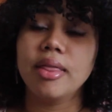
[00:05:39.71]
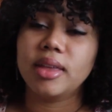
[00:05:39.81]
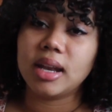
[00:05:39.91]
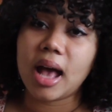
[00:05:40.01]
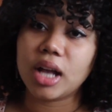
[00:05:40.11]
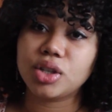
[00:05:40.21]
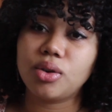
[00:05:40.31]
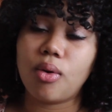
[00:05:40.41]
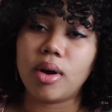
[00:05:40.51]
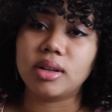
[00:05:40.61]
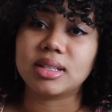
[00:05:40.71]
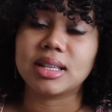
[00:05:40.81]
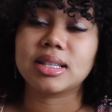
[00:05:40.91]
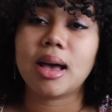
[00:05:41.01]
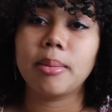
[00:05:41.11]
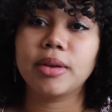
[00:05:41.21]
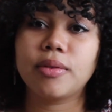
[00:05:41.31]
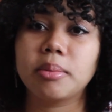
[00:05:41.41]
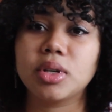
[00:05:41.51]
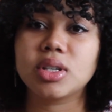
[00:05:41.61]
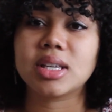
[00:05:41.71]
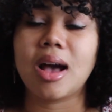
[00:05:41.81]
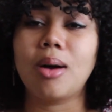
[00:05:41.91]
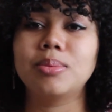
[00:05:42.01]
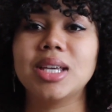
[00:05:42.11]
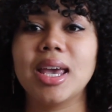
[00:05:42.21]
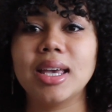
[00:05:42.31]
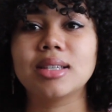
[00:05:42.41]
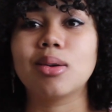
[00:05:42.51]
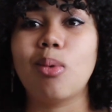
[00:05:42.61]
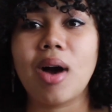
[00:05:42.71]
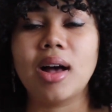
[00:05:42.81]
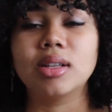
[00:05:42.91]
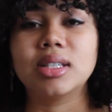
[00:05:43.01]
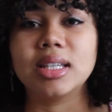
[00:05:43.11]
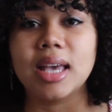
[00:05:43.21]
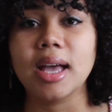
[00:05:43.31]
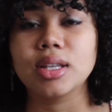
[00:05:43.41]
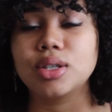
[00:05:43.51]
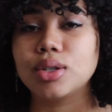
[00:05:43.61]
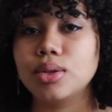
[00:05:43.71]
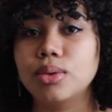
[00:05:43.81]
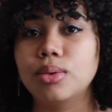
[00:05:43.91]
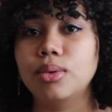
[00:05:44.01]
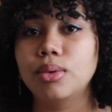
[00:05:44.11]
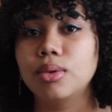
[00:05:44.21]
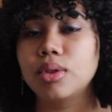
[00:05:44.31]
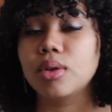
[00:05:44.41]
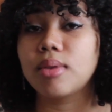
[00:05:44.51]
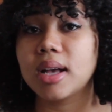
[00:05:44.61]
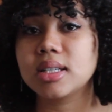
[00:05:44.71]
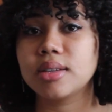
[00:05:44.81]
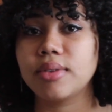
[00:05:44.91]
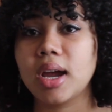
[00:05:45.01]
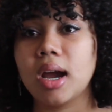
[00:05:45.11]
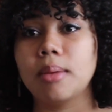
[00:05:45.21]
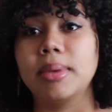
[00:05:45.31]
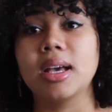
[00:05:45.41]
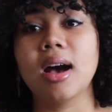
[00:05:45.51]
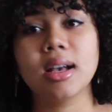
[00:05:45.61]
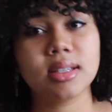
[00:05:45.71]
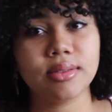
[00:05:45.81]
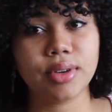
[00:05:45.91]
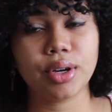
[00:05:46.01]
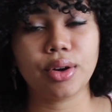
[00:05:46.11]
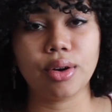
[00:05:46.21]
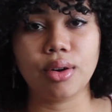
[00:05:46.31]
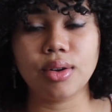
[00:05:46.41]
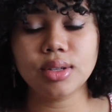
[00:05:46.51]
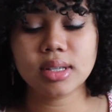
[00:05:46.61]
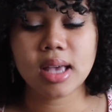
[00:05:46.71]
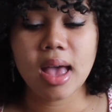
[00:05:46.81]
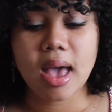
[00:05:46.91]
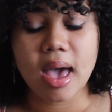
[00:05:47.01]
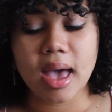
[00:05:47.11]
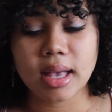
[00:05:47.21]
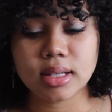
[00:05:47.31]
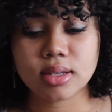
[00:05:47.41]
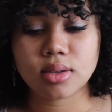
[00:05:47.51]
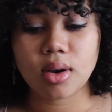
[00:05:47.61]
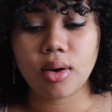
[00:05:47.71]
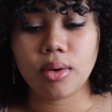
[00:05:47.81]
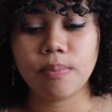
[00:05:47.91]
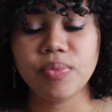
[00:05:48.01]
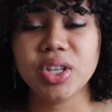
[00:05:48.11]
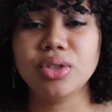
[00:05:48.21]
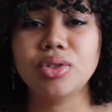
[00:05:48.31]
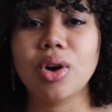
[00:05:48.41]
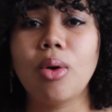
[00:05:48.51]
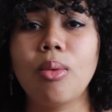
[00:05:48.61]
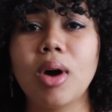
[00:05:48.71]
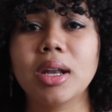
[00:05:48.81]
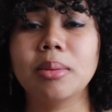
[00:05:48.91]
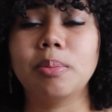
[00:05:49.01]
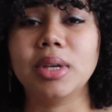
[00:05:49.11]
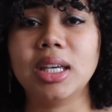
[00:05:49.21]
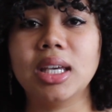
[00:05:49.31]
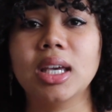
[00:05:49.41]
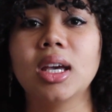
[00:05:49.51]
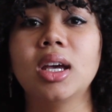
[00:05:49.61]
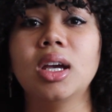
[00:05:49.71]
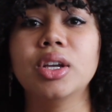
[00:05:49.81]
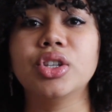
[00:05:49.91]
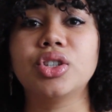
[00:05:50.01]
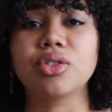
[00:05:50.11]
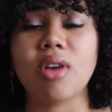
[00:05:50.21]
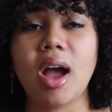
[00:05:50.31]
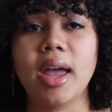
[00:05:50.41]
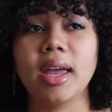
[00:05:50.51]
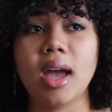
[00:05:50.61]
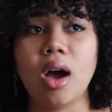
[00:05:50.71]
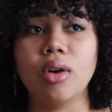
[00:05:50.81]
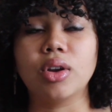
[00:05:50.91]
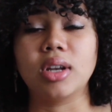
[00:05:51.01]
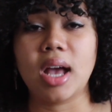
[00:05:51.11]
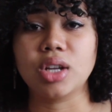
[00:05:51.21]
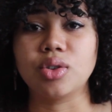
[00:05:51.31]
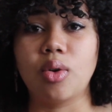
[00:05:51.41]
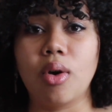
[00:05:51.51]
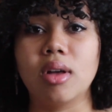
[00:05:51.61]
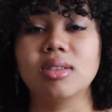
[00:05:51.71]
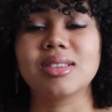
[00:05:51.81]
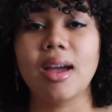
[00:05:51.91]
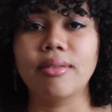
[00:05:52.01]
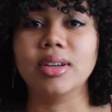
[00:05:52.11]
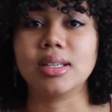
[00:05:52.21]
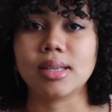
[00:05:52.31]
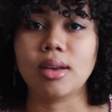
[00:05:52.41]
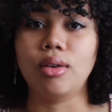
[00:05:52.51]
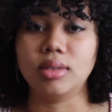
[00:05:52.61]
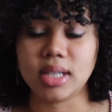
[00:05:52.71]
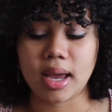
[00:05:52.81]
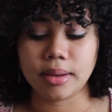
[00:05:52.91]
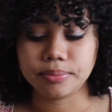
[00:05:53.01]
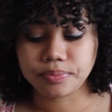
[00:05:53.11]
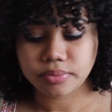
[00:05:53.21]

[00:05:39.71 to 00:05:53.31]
the natural oils that's coming from your scalp takes a while to get to the rest of your hair because of your curls, and so you don't want to be drying out your natural oils every single day.